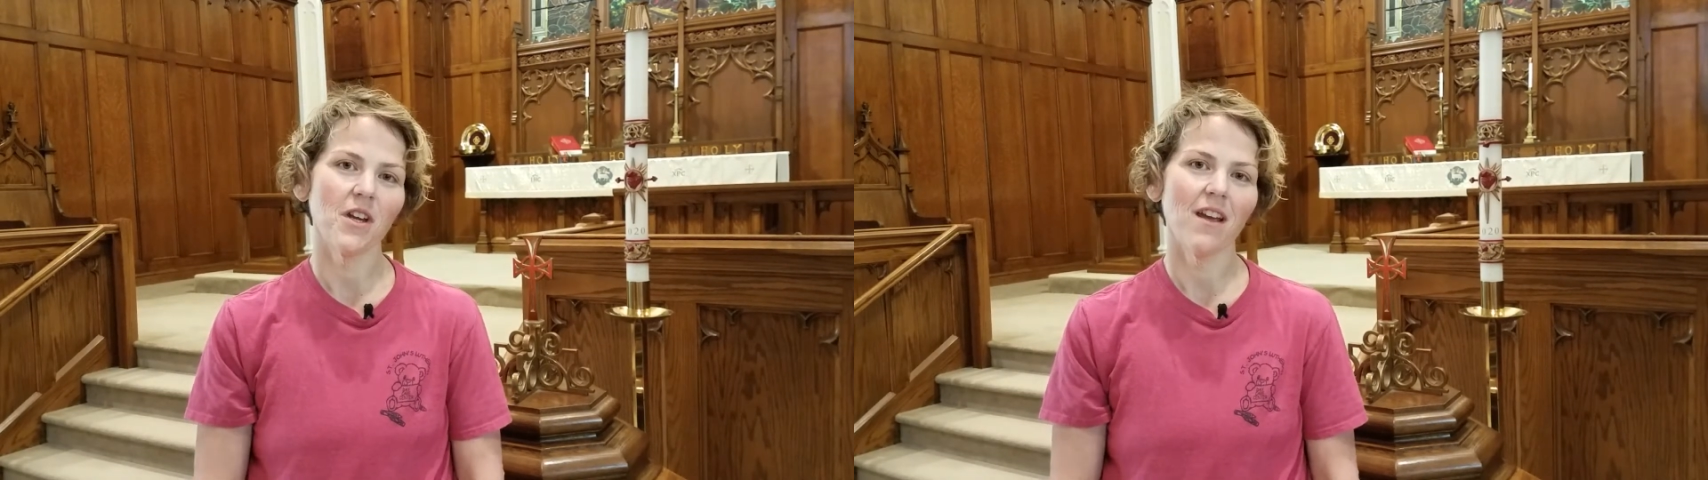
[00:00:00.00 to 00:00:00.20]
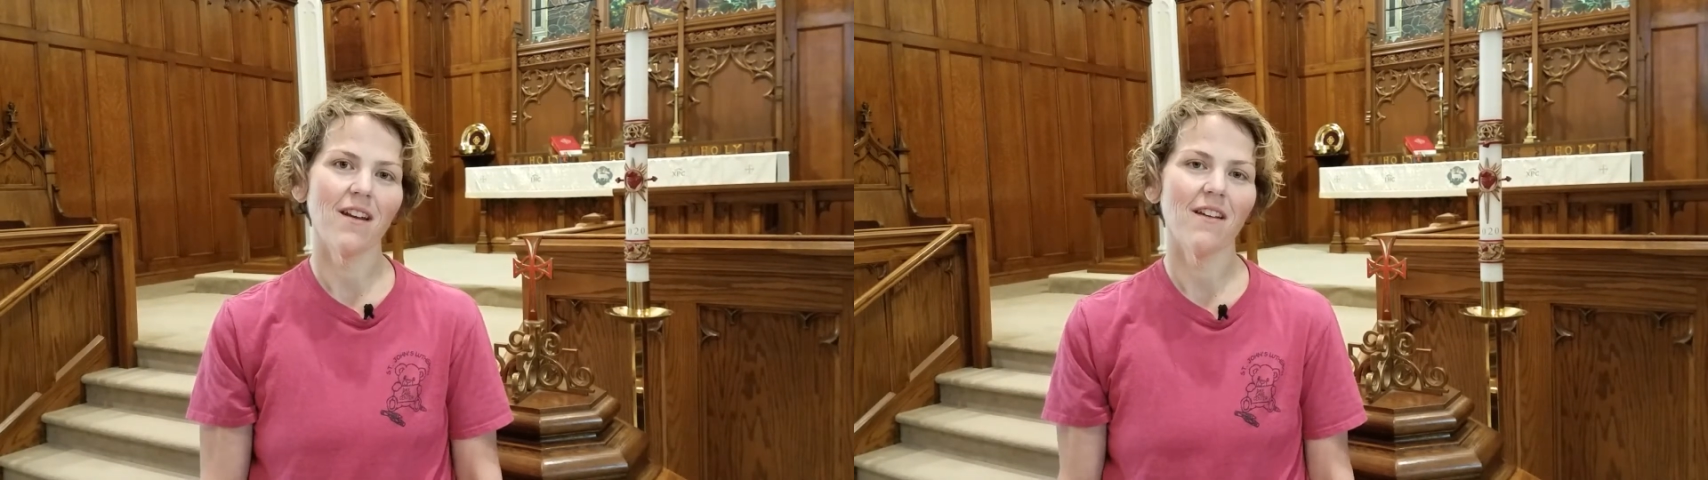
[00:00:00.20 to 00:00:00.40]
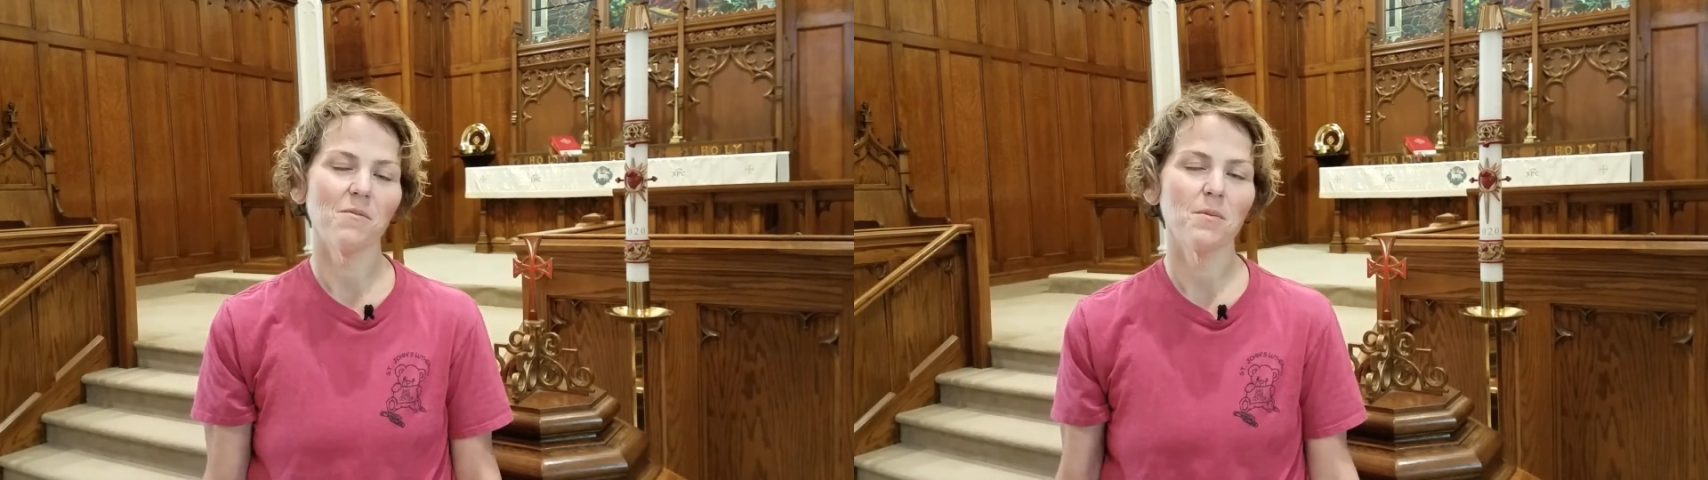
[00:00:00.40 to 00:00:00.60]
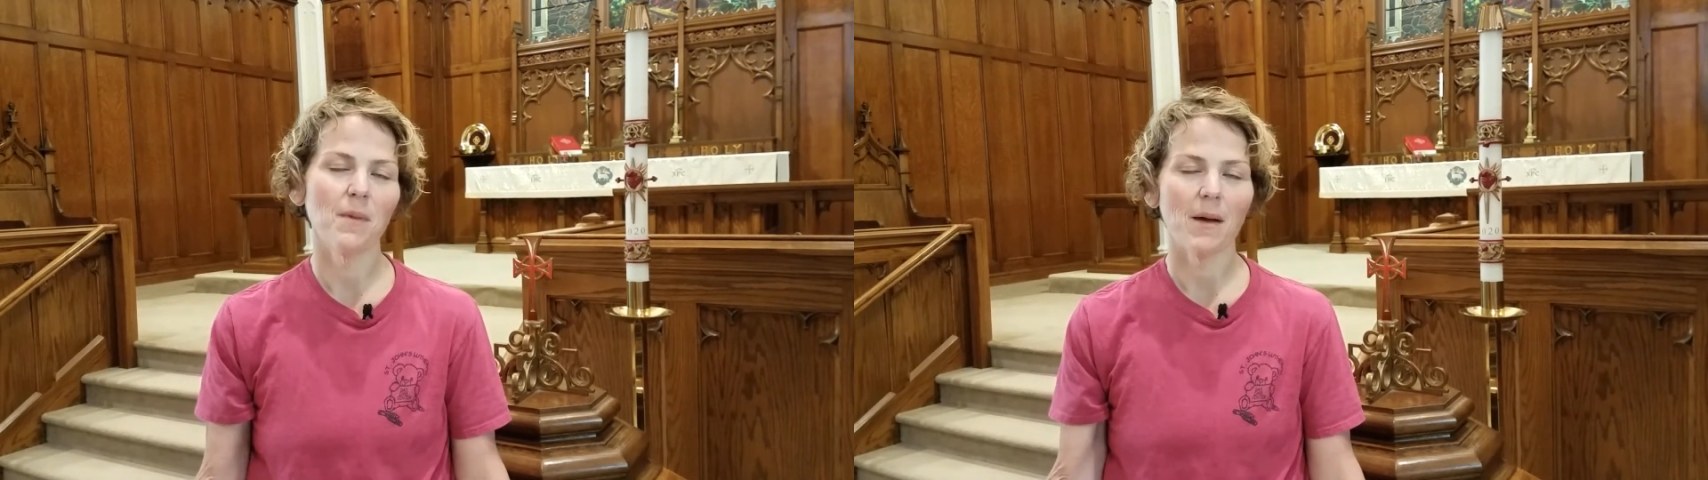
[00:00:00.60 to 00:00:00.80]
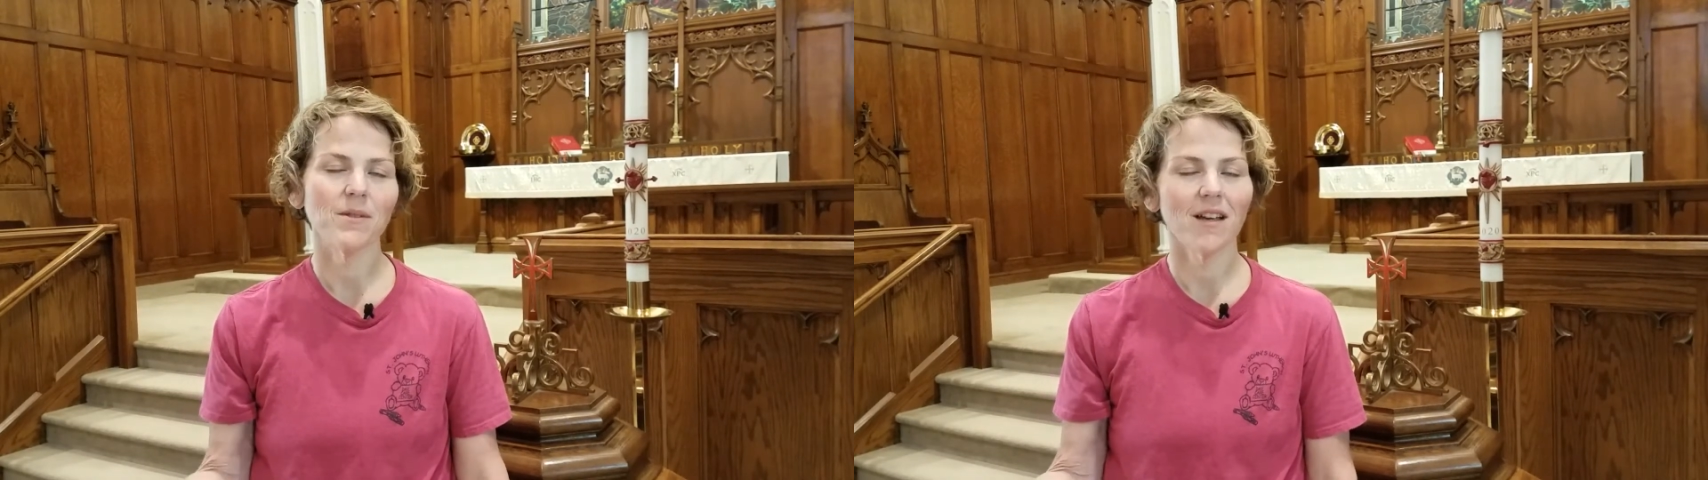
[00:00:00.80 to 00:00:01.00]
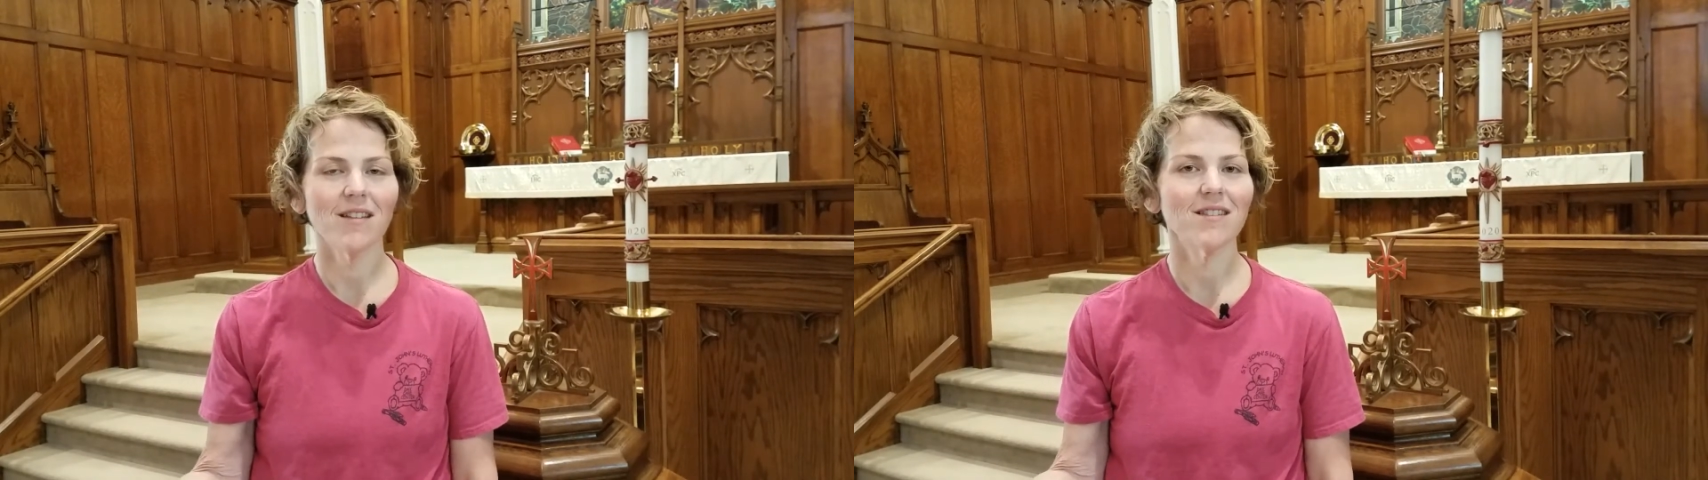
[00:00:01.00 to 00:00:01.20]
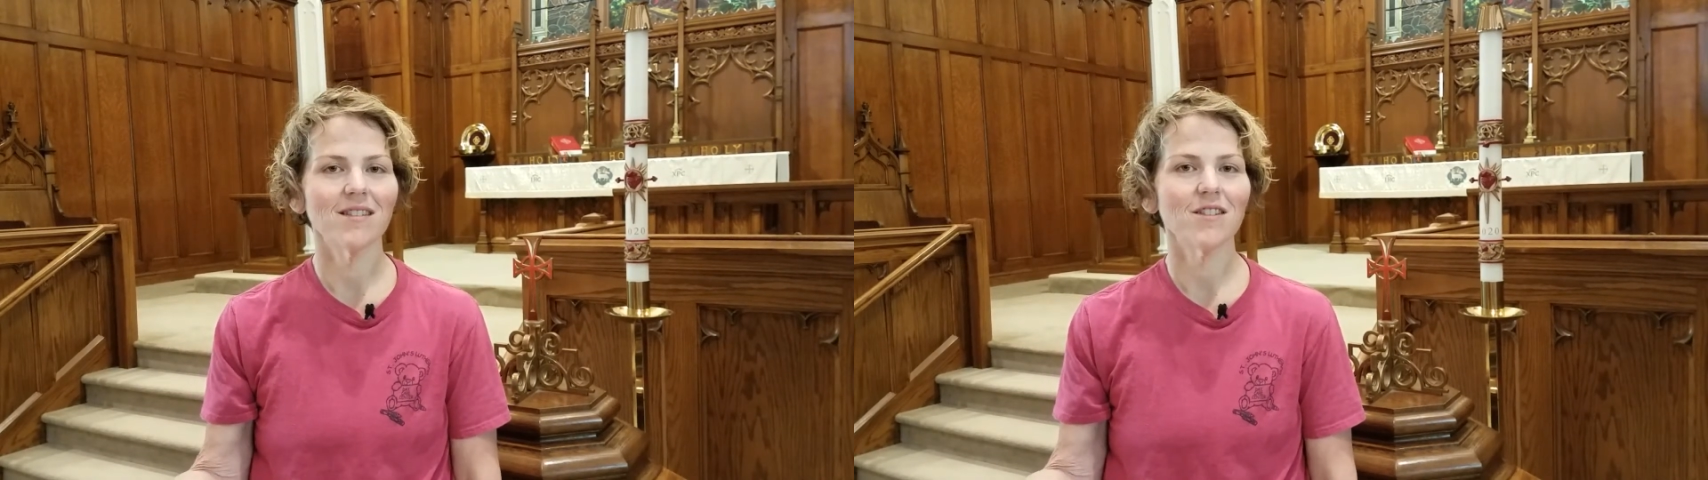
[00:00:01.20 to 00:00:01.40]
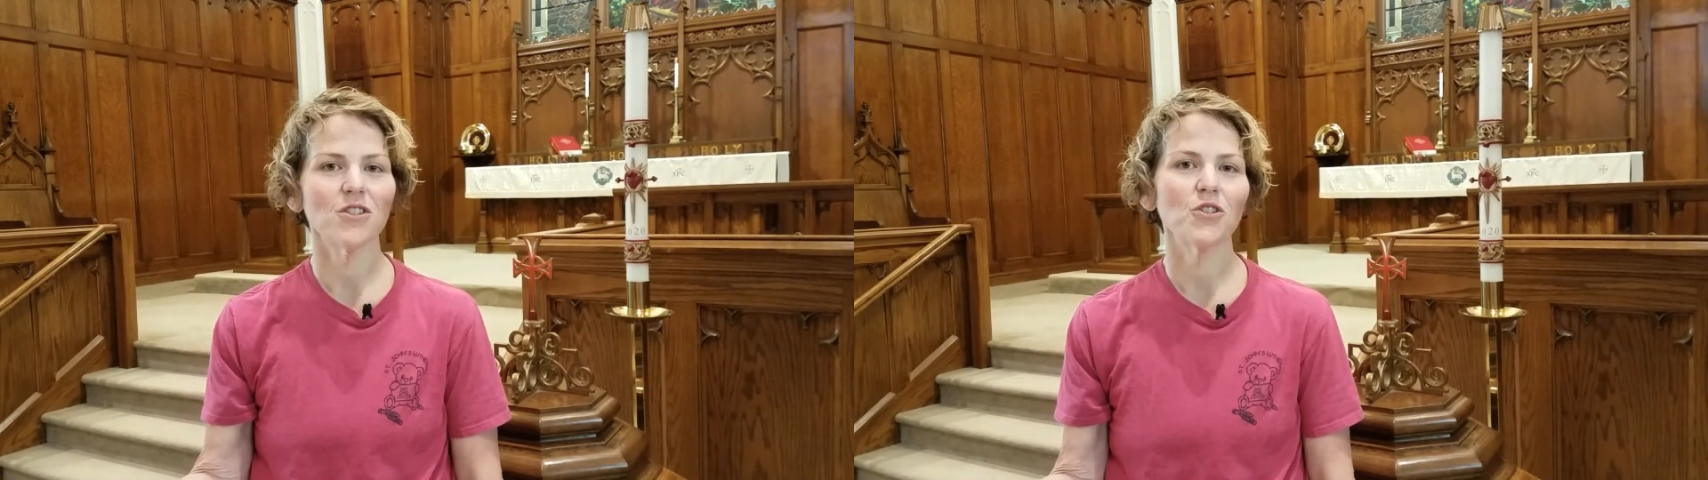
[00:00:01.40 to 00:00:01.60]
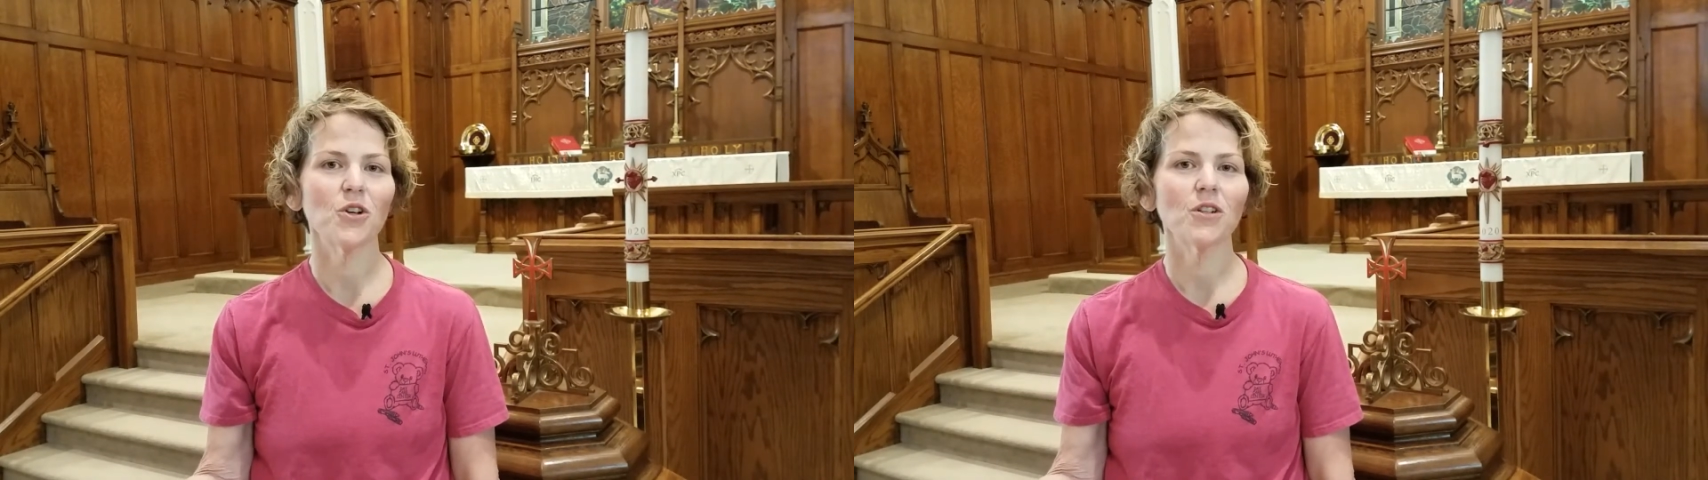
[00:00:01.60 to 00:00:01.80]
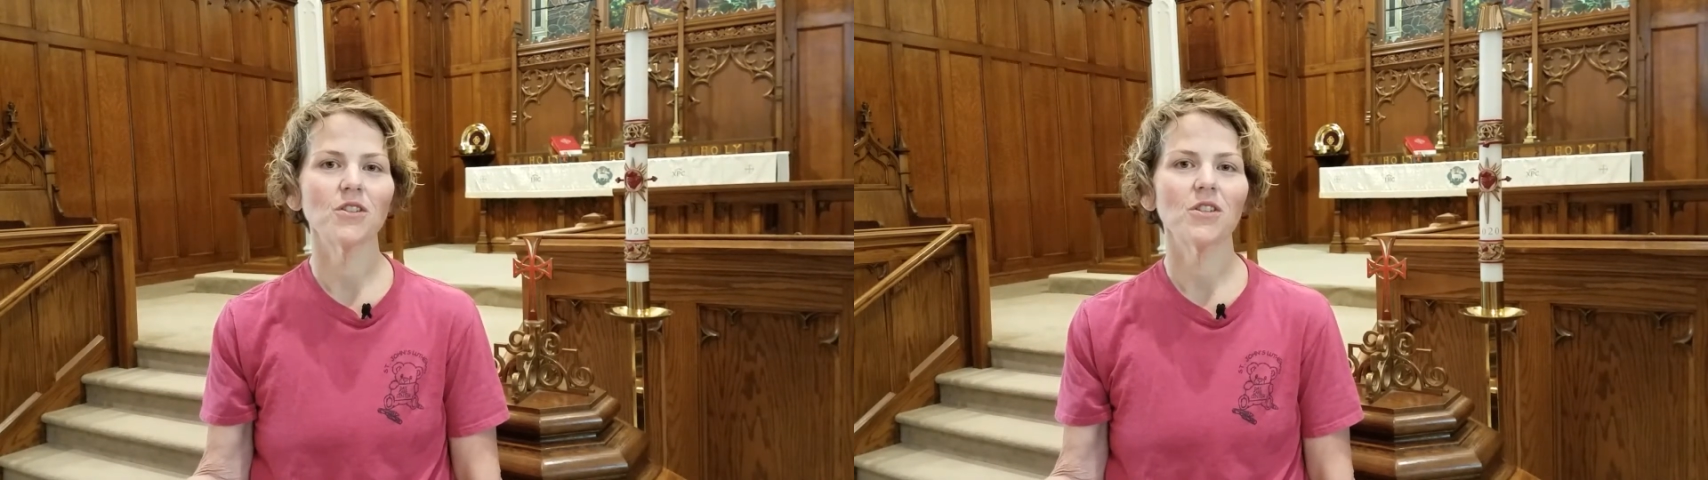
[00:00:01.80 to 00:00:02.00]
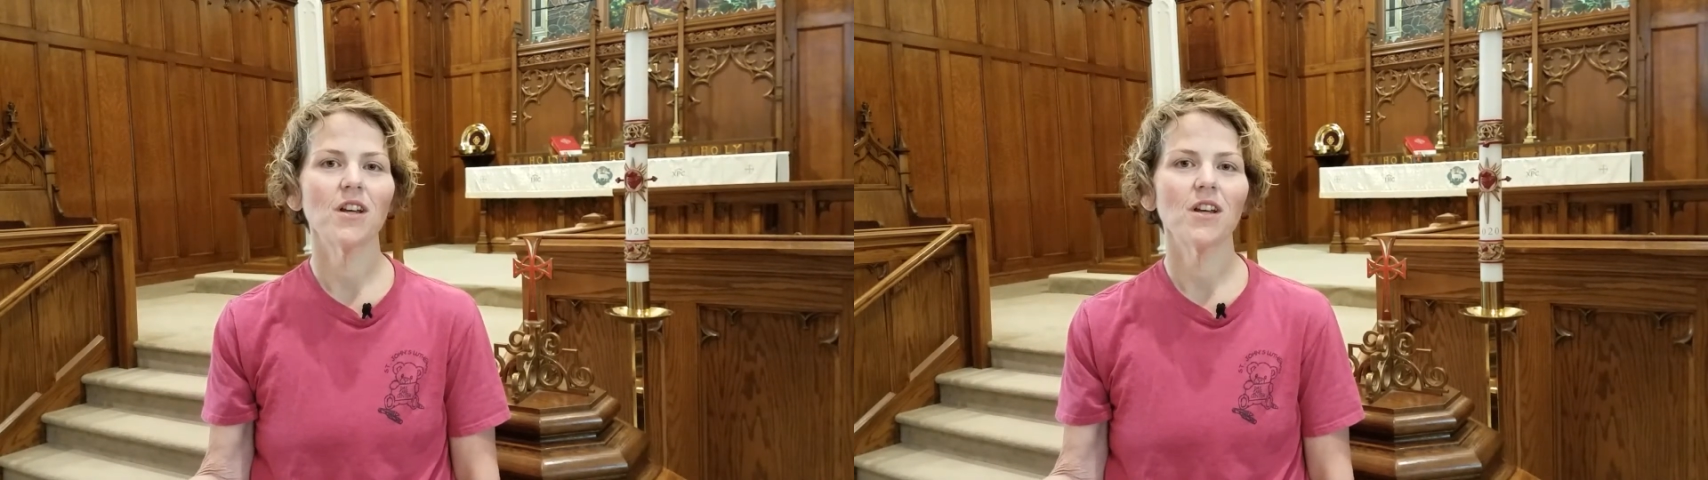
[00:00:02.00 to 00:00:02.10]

and have been baptized in this church.